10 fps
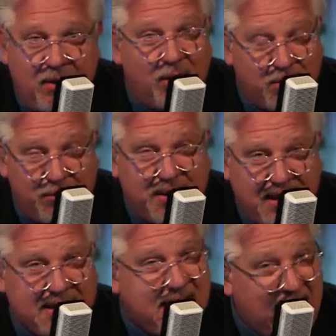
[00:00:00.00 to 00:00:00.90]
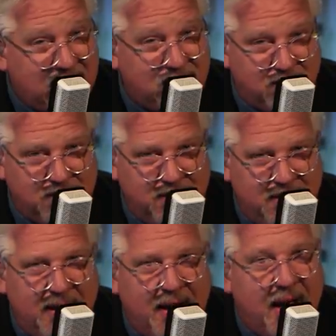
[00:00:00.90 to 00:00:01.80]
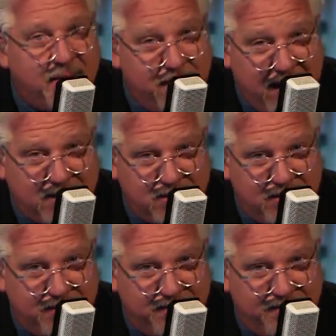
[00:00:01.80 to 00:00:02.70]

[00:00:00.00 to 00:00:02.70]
are going to get canceled at best.